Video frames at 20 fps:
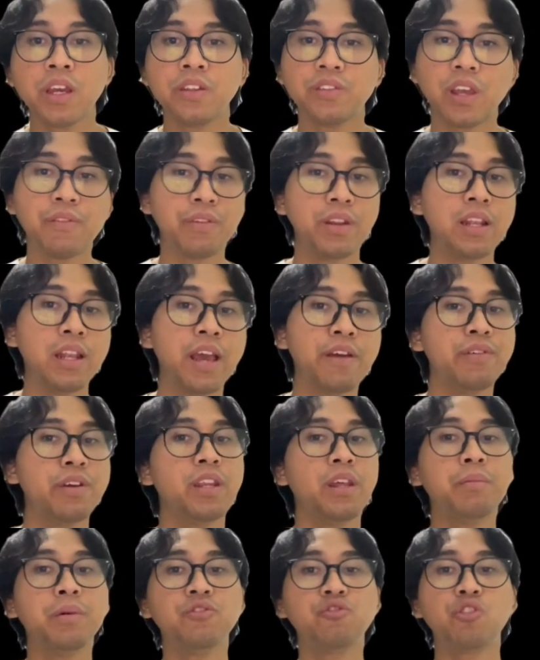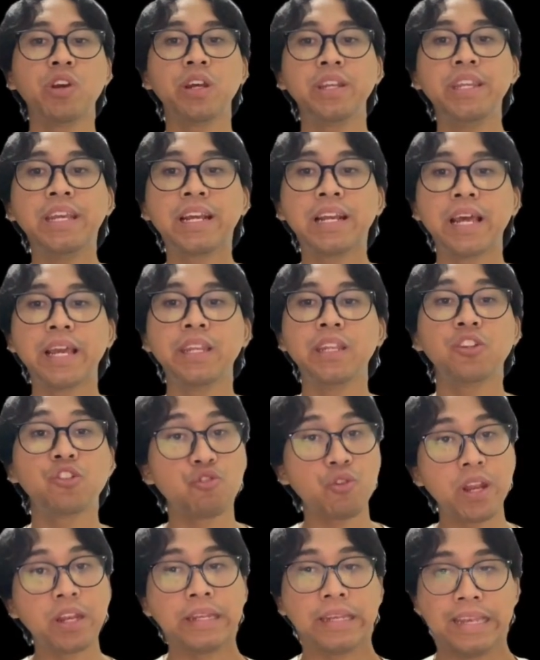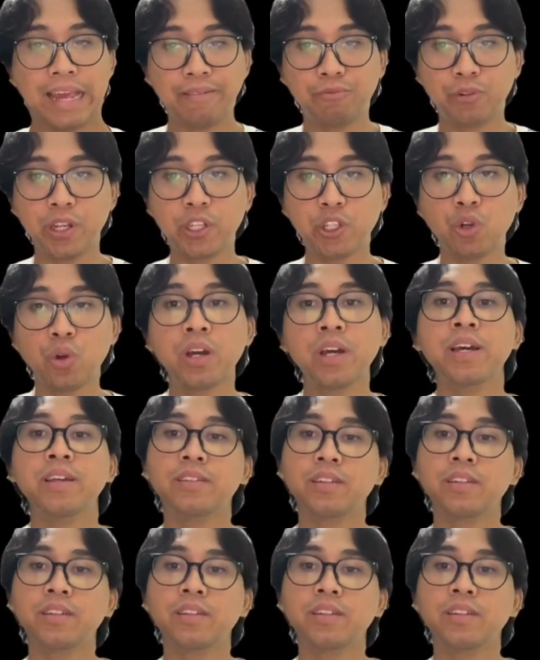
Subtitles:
7-Eleven demonstrate a declining trend in debt ratio,